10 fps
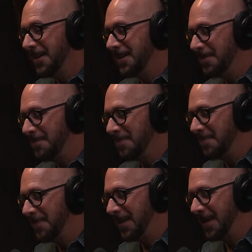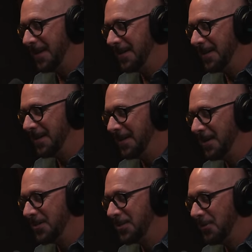um, and uh,
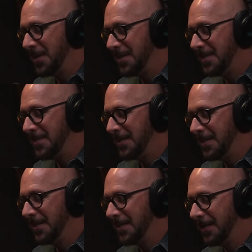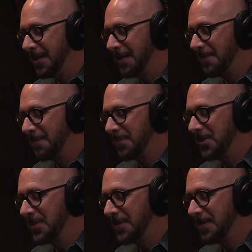and it's so easy. Like
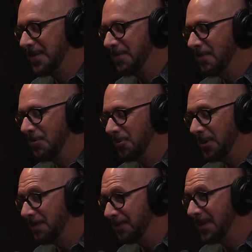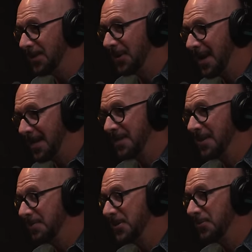just when we're in fear, hate
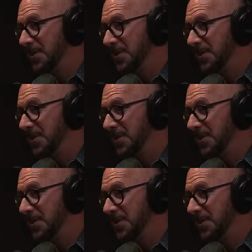comes so